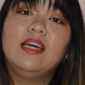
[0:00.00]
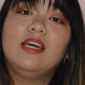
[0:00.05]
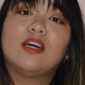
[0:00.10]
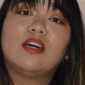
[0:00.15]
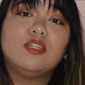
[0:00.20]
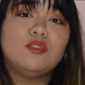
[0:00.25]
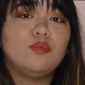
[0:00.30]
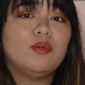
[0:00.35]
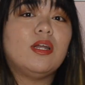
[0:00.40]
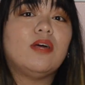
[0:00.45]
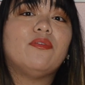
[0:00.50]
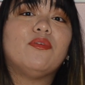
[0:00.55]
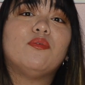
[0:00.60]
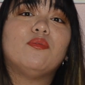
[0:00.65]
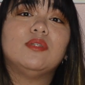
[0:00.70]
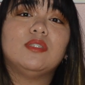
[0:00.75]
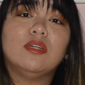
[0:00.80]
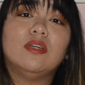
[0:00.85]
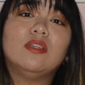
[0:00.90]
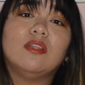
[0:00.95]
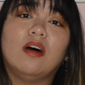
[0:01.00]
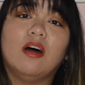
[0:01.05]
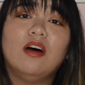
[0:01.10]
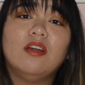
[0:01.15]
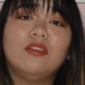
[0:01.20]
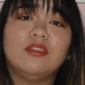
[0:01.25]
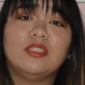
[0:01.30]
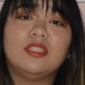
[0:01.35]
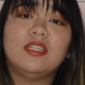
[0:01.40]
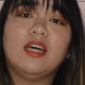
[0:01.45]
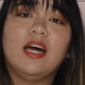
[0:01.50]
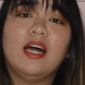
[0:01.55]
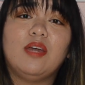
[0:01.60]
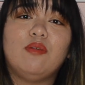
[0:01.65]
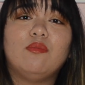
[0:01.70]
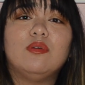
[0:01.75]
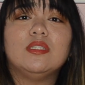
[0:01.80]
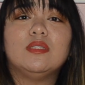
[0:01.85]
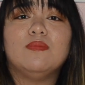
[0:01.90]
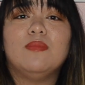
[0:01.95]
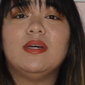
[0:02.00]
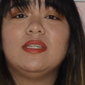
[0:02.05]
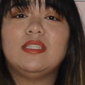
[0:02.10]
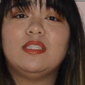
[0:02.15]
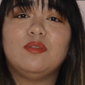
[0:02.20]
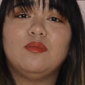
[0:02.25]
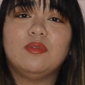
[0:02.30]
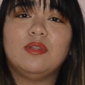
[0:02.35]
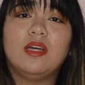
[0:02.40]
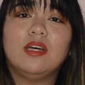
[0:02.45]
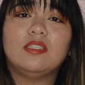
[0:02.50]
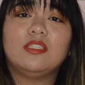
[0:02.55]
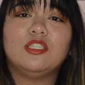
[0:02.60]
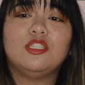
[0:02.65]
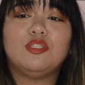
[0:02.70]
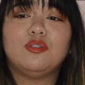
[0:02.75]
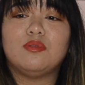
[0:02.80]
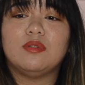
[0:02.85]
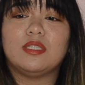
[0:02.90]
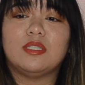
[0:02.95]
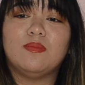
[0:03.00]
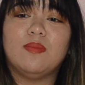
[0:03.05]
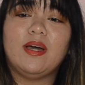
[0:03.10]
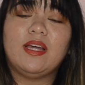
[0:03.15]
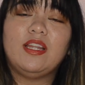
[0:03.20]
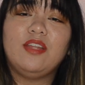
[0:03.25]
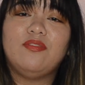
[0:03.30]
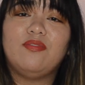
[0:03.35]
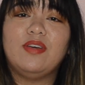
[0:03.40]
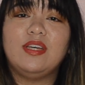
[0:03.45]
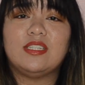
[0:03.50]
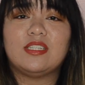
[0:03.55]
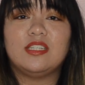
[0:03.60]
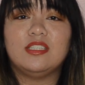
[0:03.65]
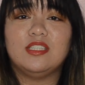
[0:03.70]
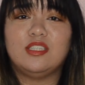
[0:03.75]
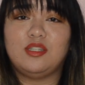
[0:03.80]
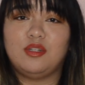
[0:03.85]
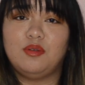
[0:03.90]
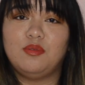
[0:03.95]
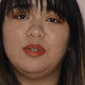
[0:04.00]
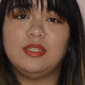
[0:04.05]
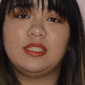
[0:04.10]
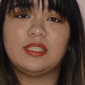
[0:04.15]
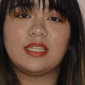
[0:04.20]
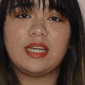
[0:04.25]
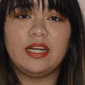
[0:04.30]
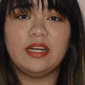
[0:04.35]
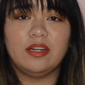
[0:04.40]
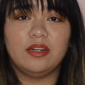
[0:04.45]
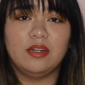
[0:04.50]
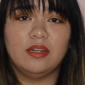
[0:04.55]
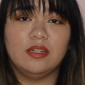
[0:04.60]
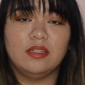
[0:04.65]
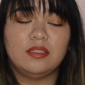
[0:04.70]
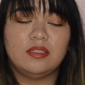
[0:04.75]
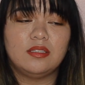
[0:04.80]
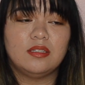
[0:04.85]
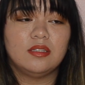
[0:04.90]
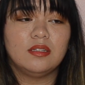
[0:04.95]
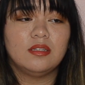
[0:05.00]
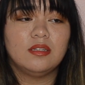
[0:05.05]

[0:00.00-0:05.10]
Because whatever was on the other side was messing with us and drew a smiley face because it knew it scared us.